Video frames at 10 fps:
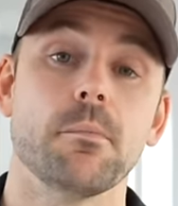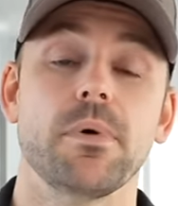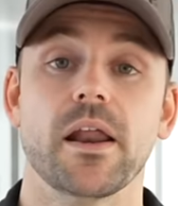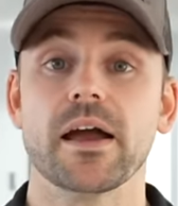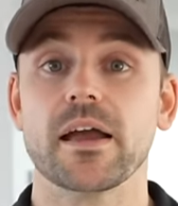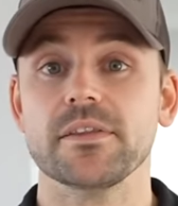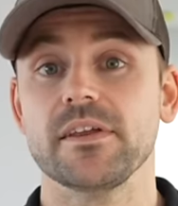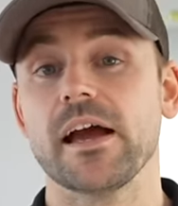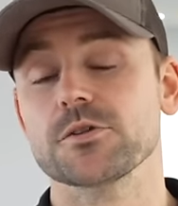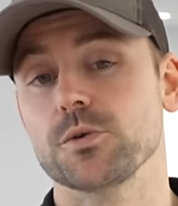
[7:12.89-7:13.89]
but I got
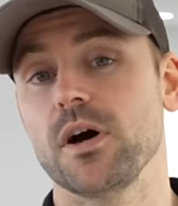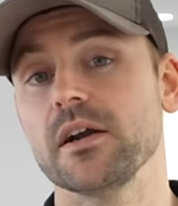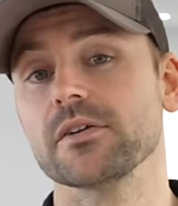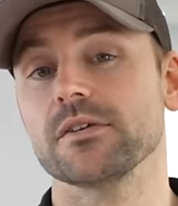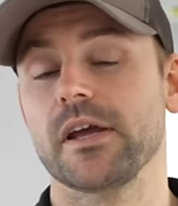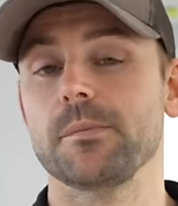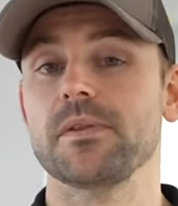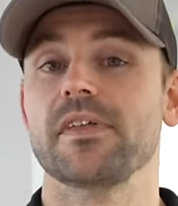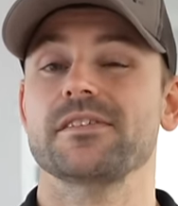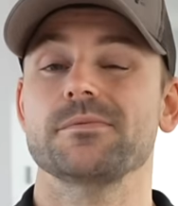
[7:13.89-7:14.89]
the actual
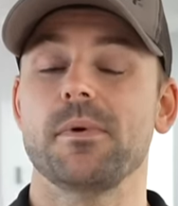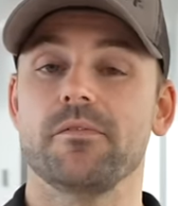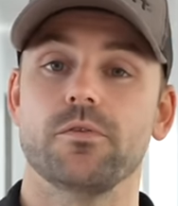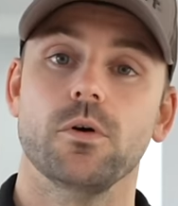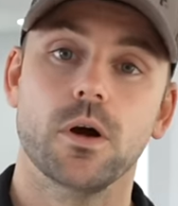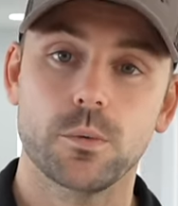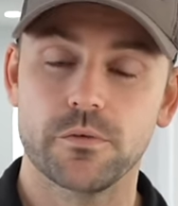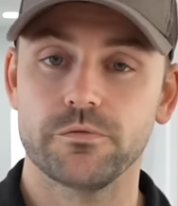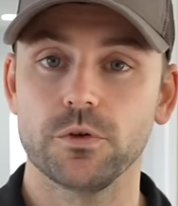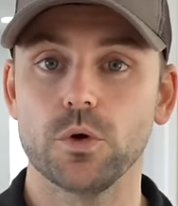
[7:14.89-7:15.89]
underlayment that's meant for
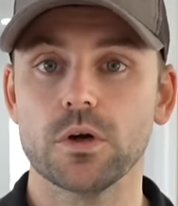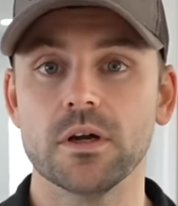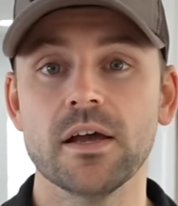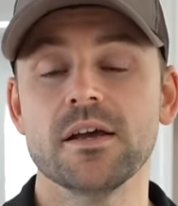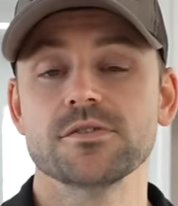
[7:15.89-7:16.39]
hardwood floor.